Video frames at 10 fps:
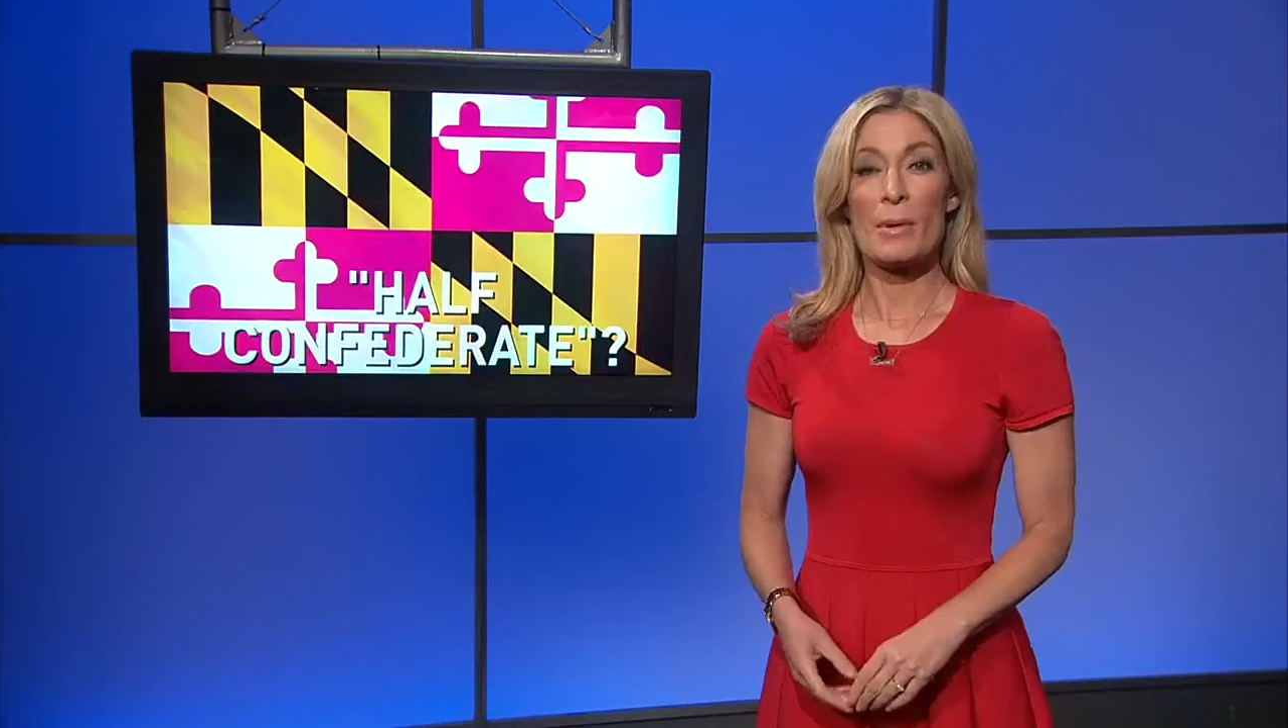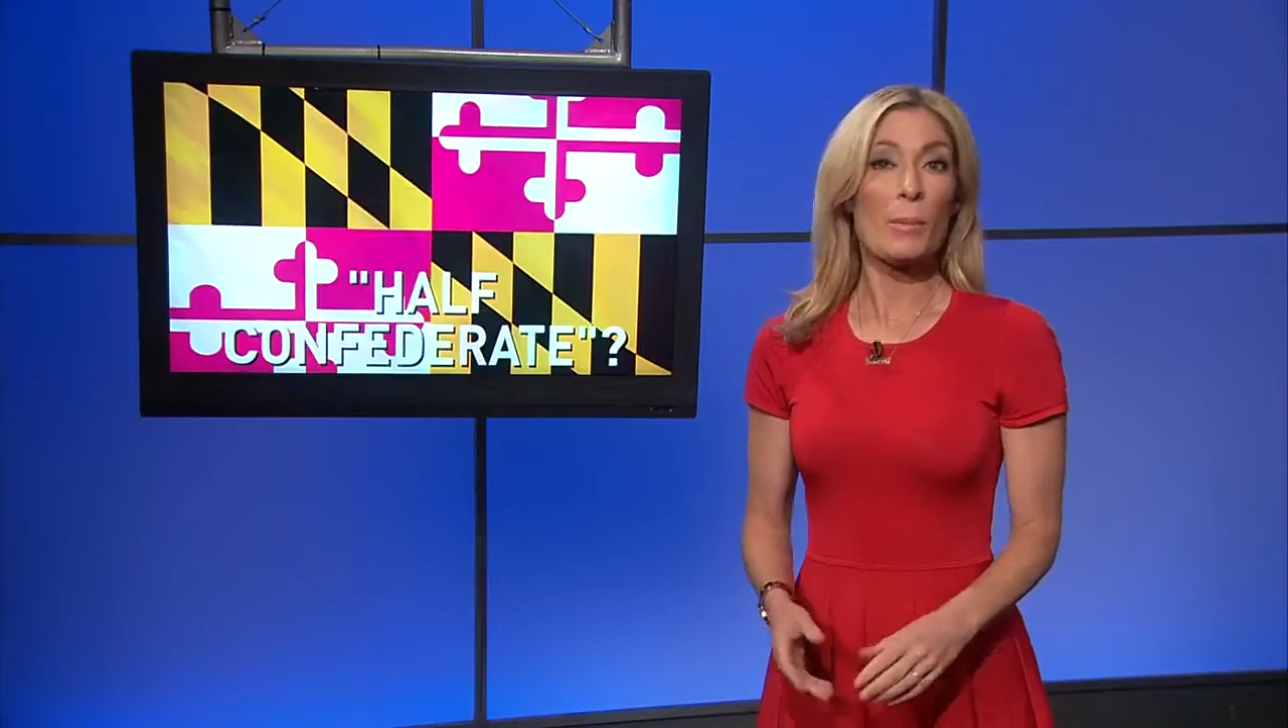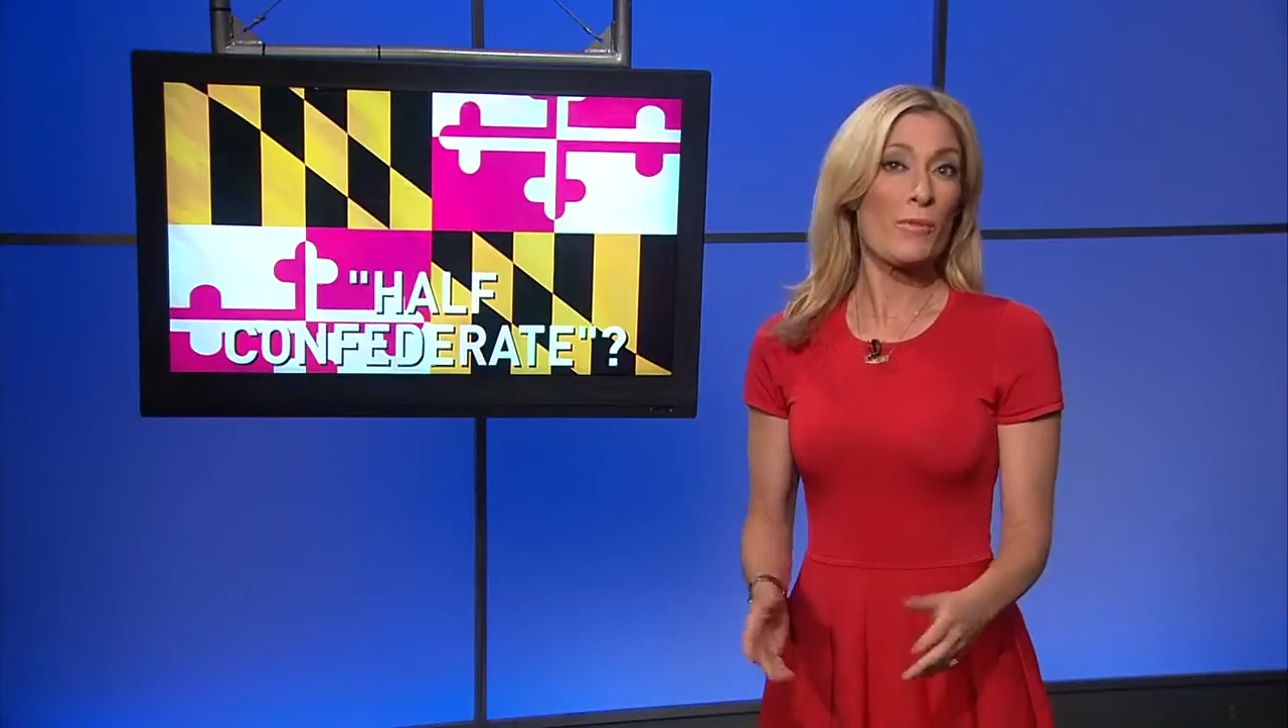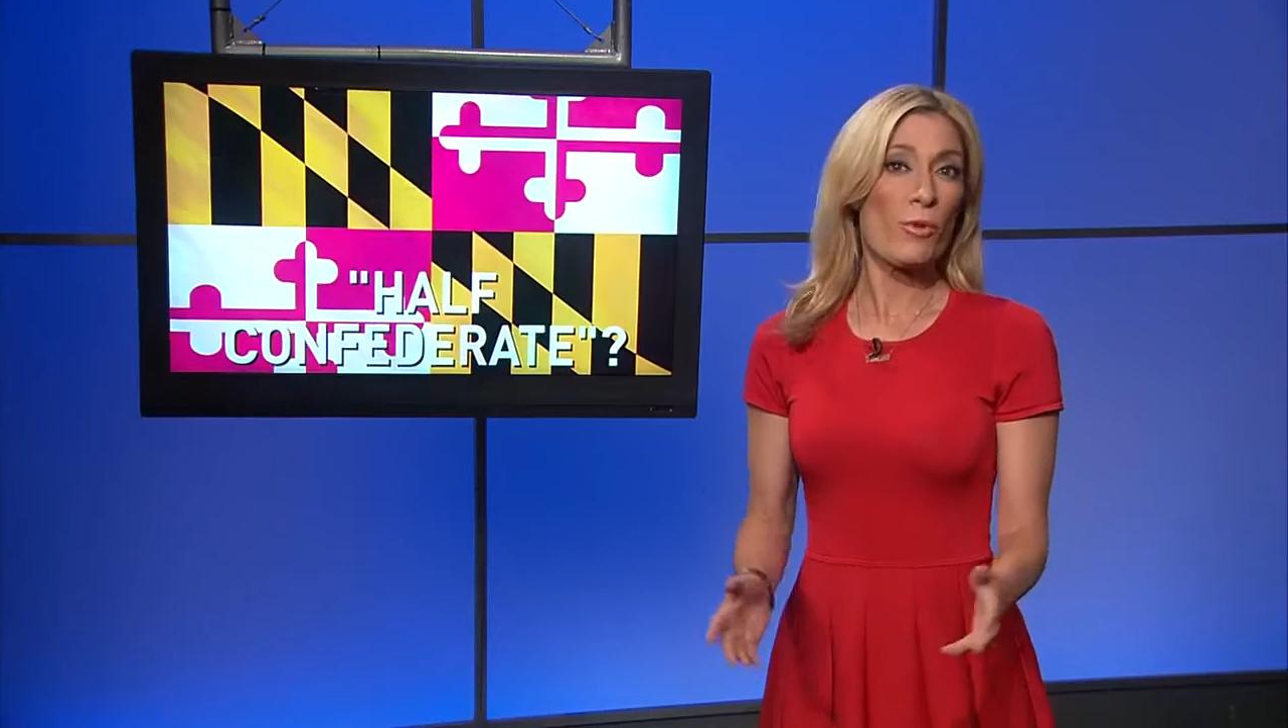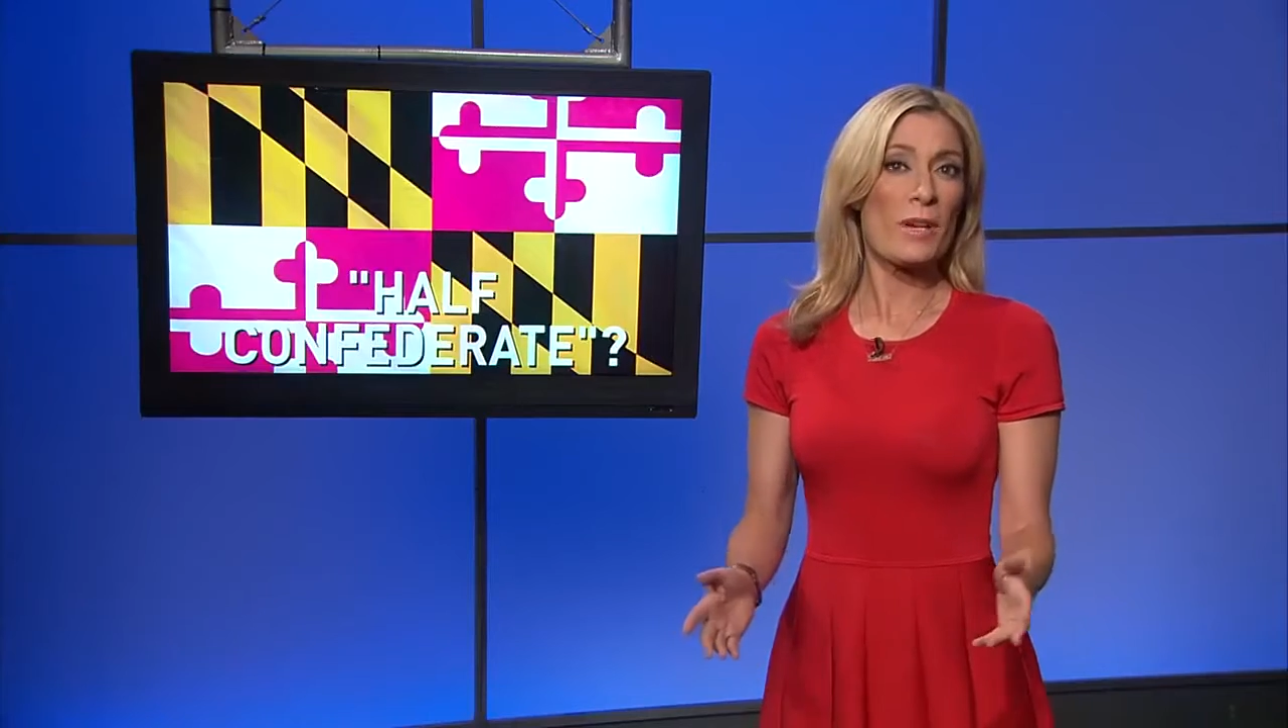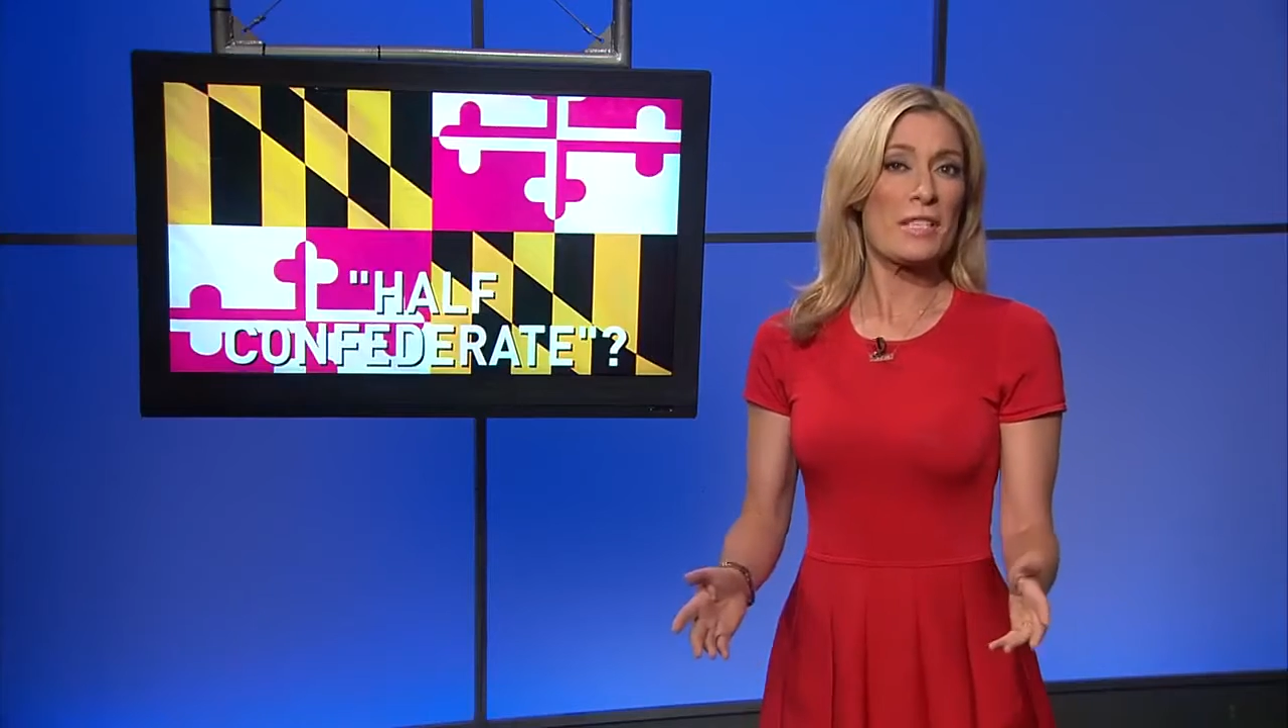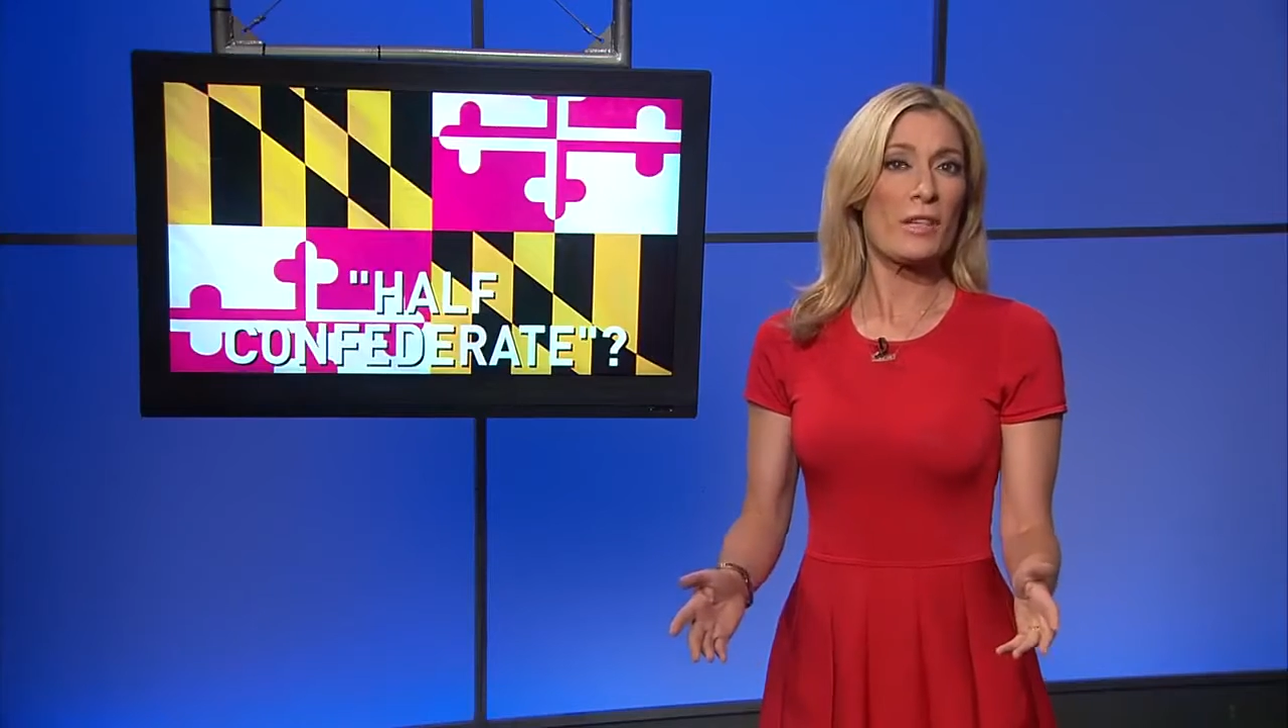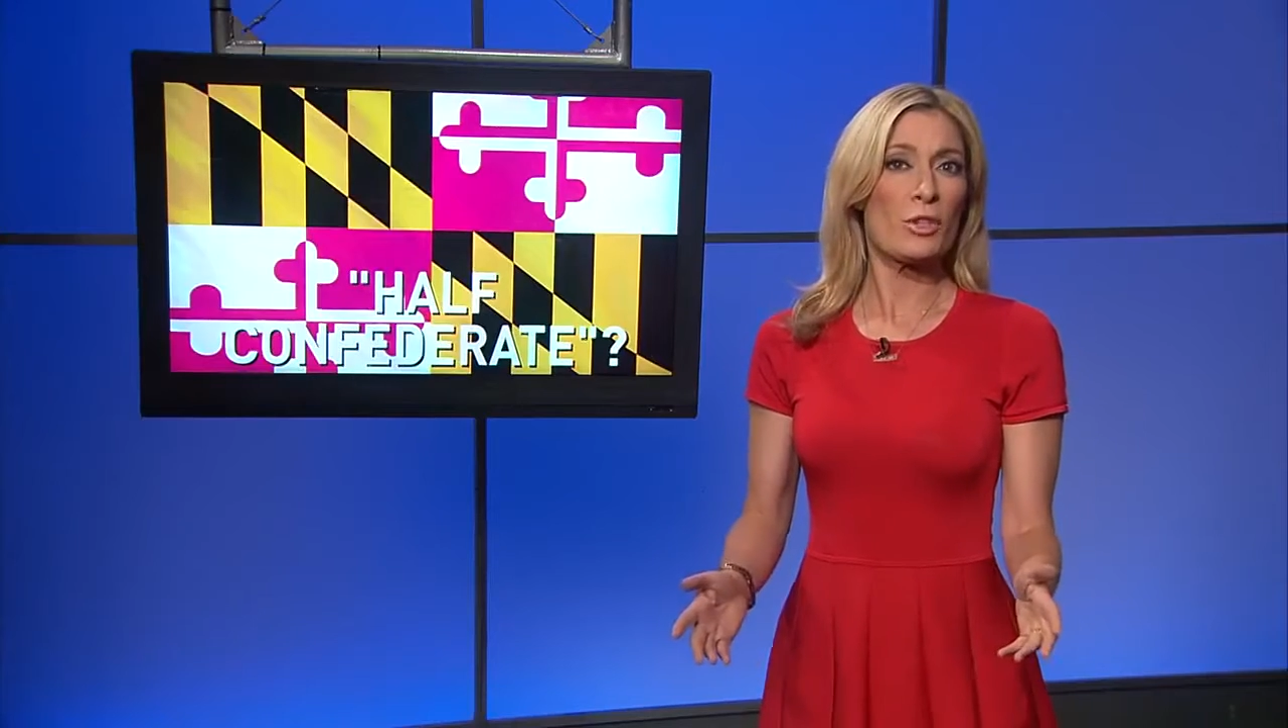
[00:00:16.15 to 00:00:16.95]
Well, before I tell